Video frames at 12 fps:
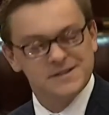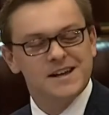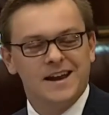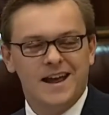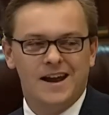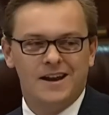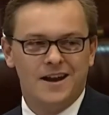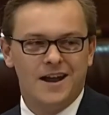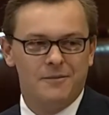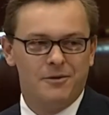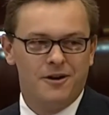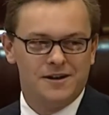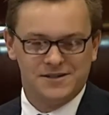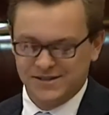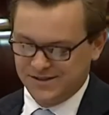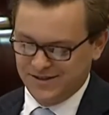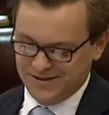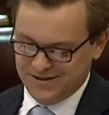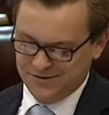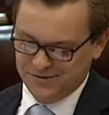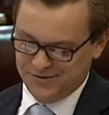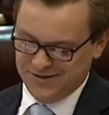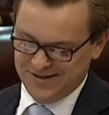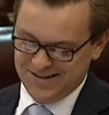and handed out prizes to the
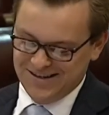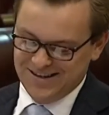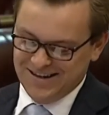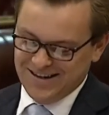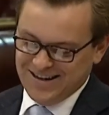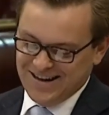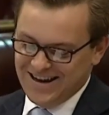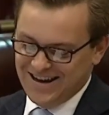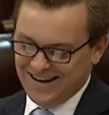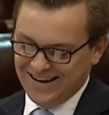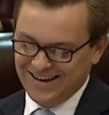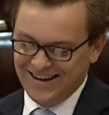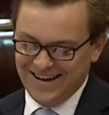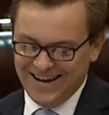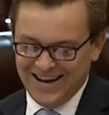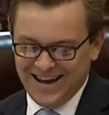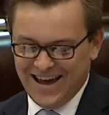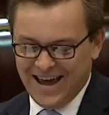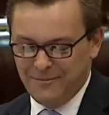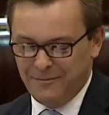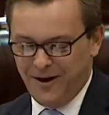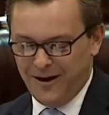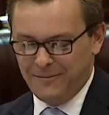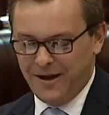children. Fabulous.
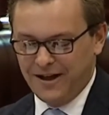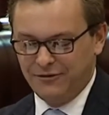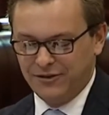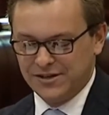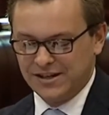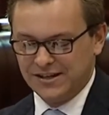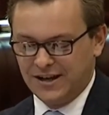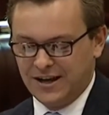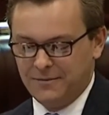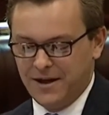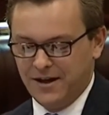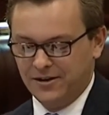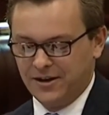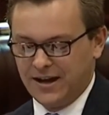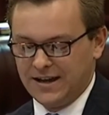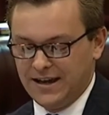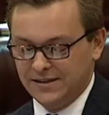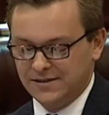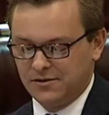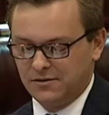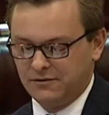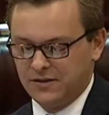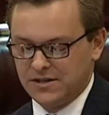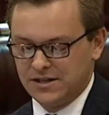Empire Bay Fishing Club held a kids' gone
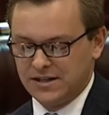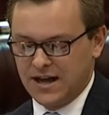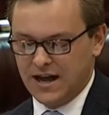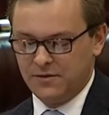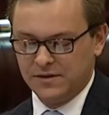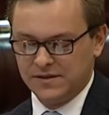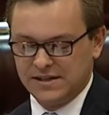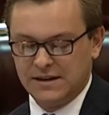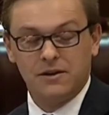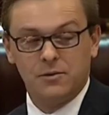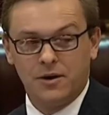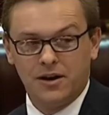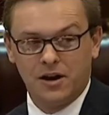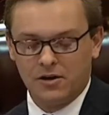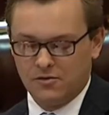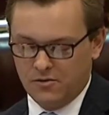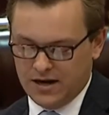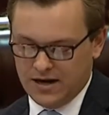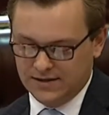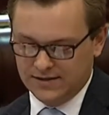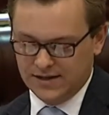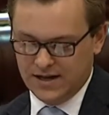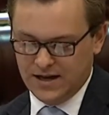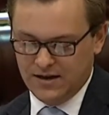fishing day with 71 local kids
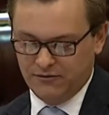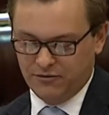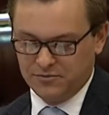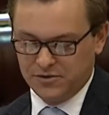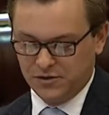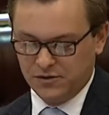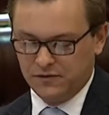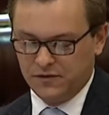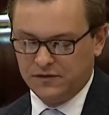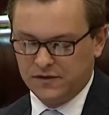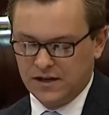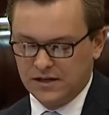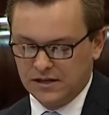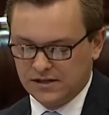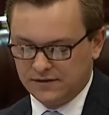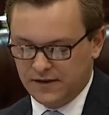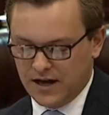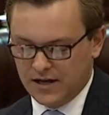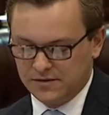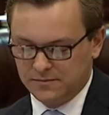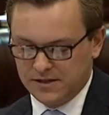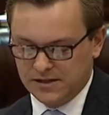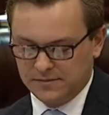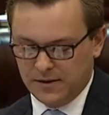from 2 to 15 years of age
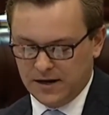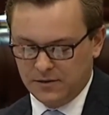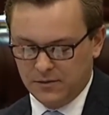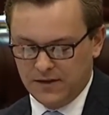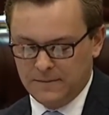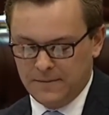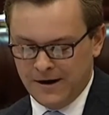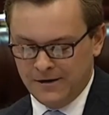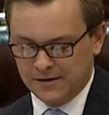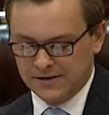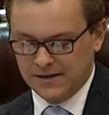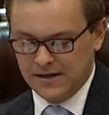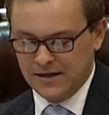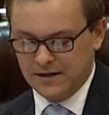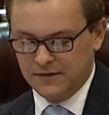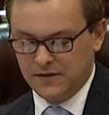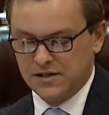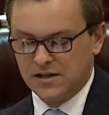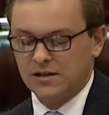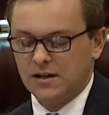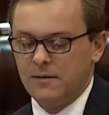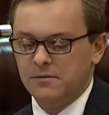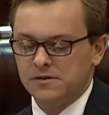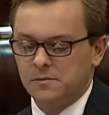participating with their parents. The fishing
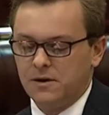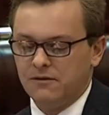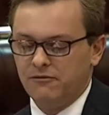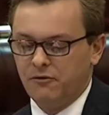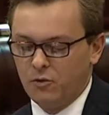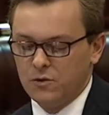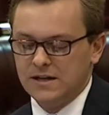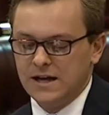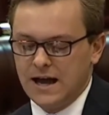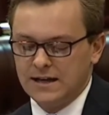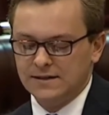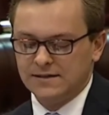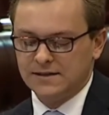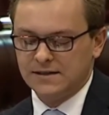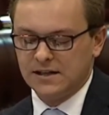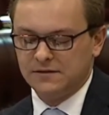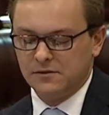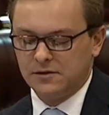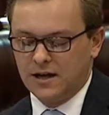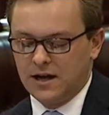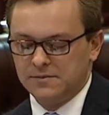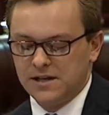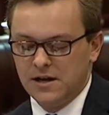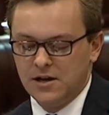club was one of 48 successful
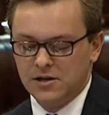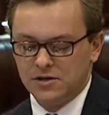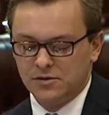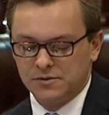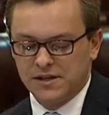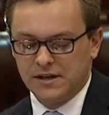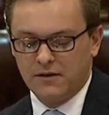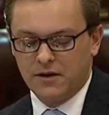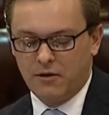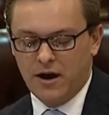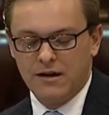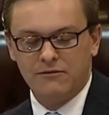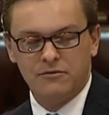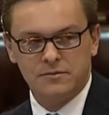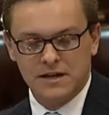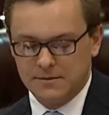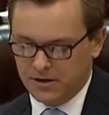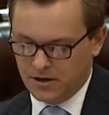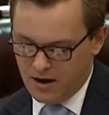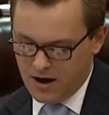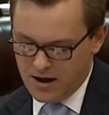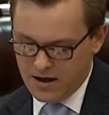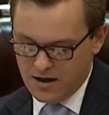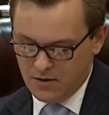clubs to receive a grant from DPI,
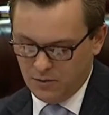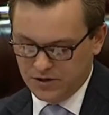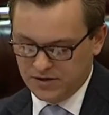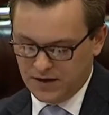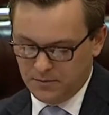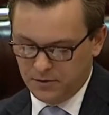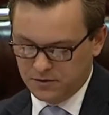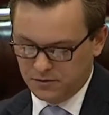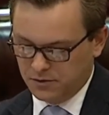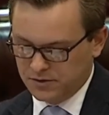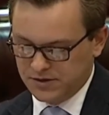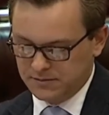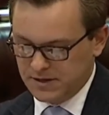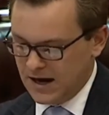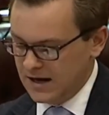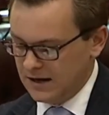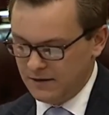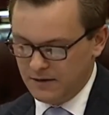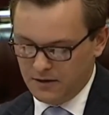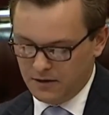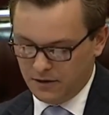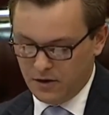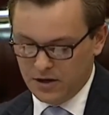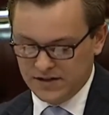which they put towards obtaining
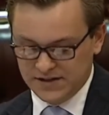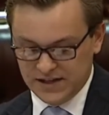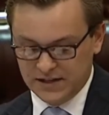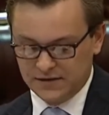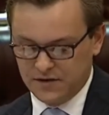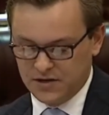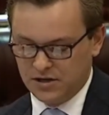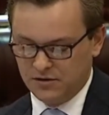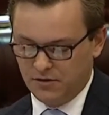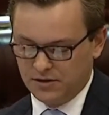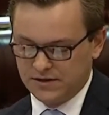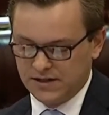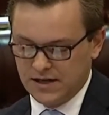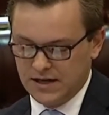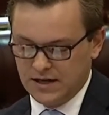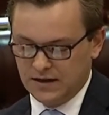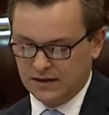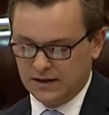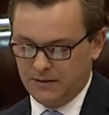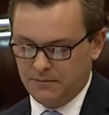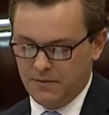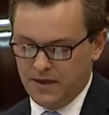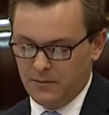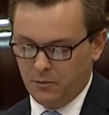36 fishing rods. The club
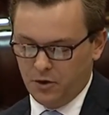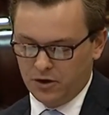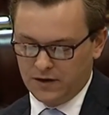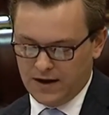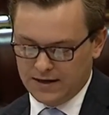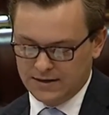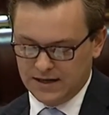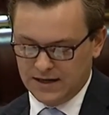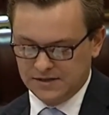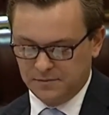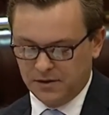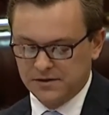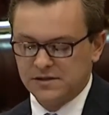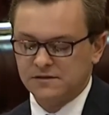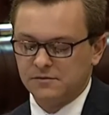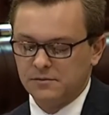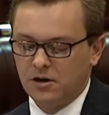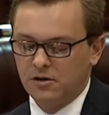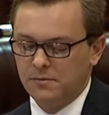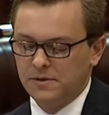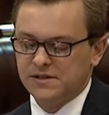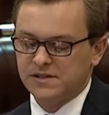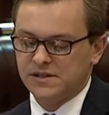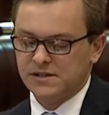then worked hard to get sponsors from local
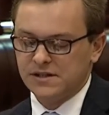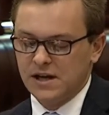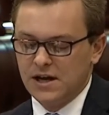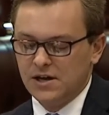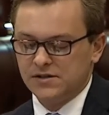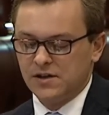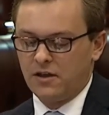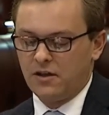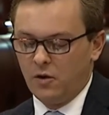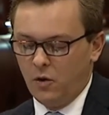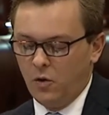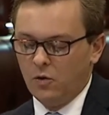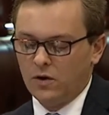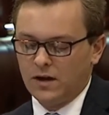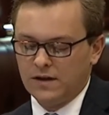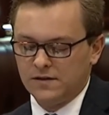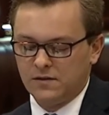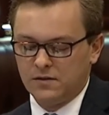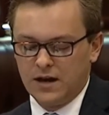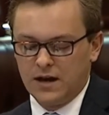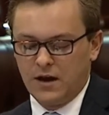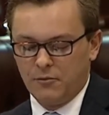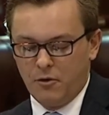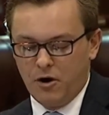businesses so that all the kids could get
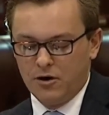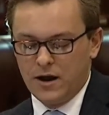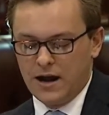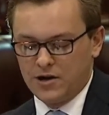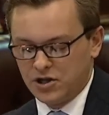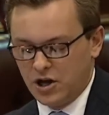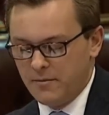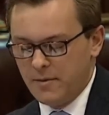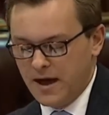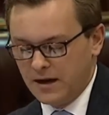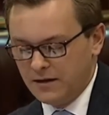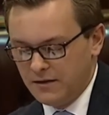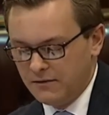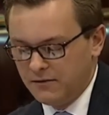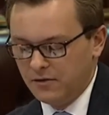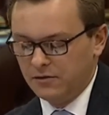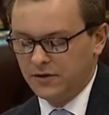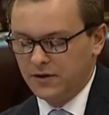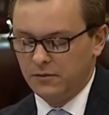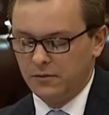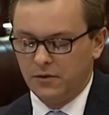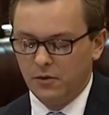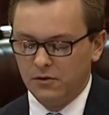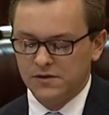a rod and a show bag filled with
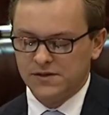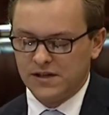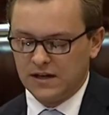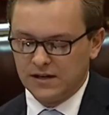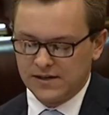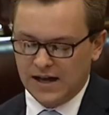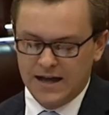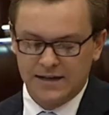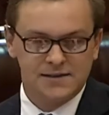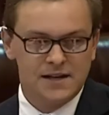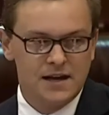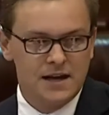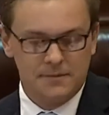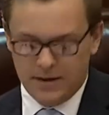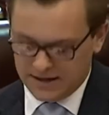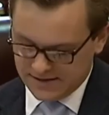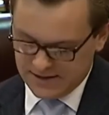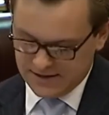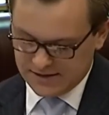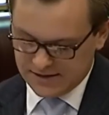hooks, sinkers, hats, and magazines.